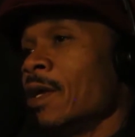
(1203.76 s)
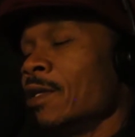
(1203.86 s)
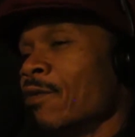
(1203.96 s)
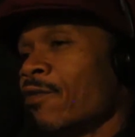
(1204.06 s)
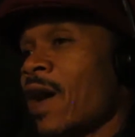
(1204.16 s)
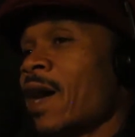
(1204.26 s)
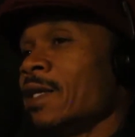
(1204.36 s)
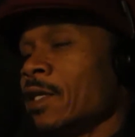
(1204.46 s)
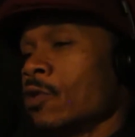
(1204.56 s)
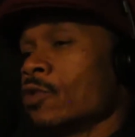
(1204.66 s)

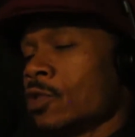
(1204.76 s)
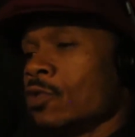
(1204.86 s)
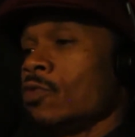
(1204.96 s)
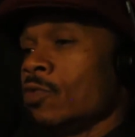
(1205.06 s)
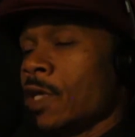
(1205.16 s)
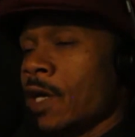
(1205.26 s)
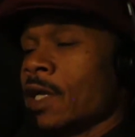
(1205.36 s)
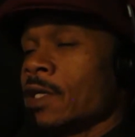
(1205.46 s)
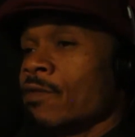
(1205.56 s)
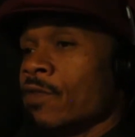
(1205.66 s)
defined in those two young
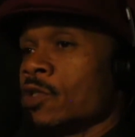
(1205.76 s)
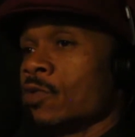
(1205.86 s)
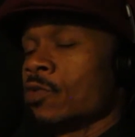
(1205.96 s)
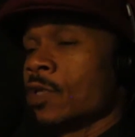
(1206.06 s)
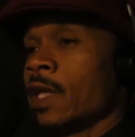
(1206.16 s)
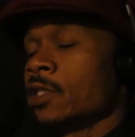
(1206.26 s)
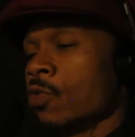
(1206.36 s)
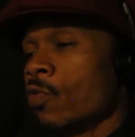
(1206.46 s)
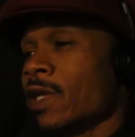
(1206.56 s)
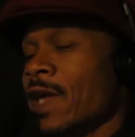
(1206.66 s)
individuals. And
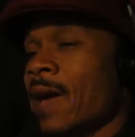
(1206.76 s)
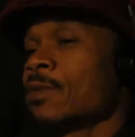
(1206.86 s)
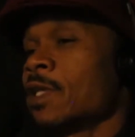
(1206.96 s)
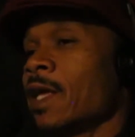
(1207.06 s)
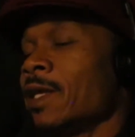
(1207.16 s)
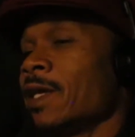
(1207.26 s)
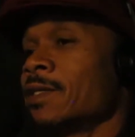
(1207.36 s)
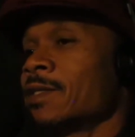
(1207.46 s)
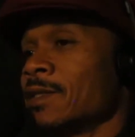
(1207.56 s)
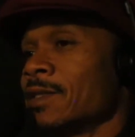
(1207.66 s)
to recapture that
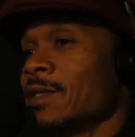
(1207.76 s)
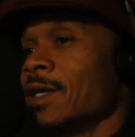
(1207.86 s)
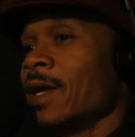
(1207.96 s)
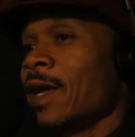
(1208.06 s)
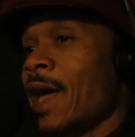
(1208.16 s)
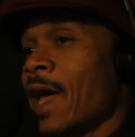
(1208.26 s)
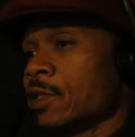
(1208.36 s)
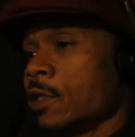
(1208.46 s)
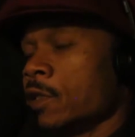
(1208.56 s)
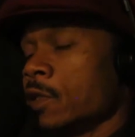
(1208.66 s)
innocence
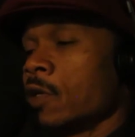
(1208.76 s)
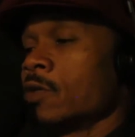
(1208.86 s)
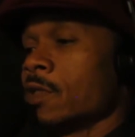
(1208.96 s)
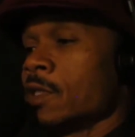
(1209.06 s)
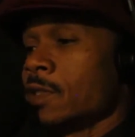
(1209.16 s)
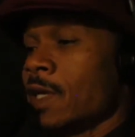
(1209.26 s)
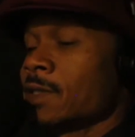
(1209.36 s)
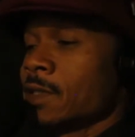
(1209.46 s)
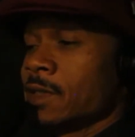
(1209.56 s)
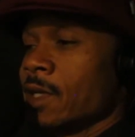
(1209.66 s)
as an adult is
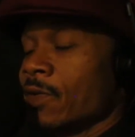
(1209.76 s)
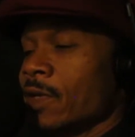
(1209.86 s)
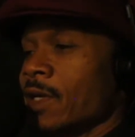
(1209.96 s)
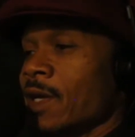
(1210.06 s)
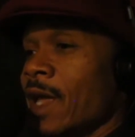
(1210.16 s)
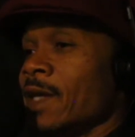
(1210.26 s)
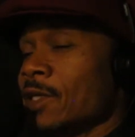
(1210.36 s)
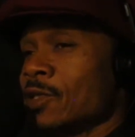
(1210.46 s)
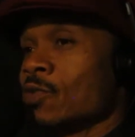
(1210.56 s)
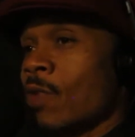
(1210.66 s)
necessary. And
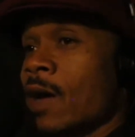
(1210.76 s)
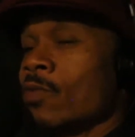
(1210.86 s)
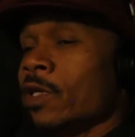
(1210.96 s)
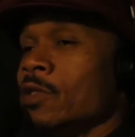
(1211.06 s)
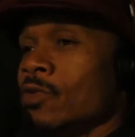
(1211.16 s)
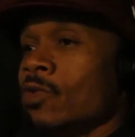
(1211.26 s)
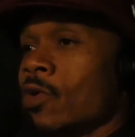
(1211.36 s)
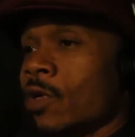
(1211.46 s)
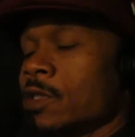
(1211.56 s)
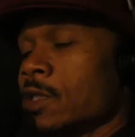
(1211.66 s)
this is why we do
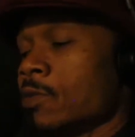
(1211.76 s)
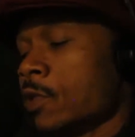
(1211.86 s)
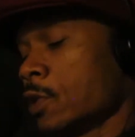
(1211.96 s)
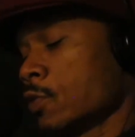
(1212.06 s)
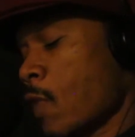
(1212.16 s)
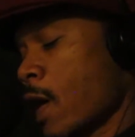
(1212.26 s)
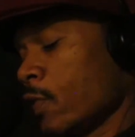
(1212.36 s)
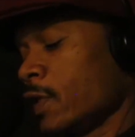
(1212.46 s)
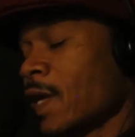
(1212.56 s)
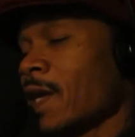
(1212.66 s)
courtships. This is why
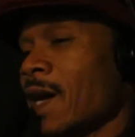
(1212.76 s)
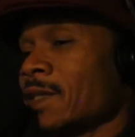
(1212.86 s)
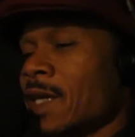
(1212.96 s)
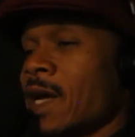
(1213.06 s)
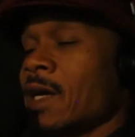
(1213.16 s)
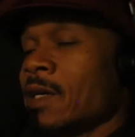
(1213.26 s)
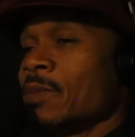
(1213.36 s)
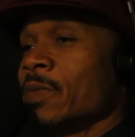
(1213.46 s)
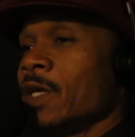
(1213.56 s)
we take our time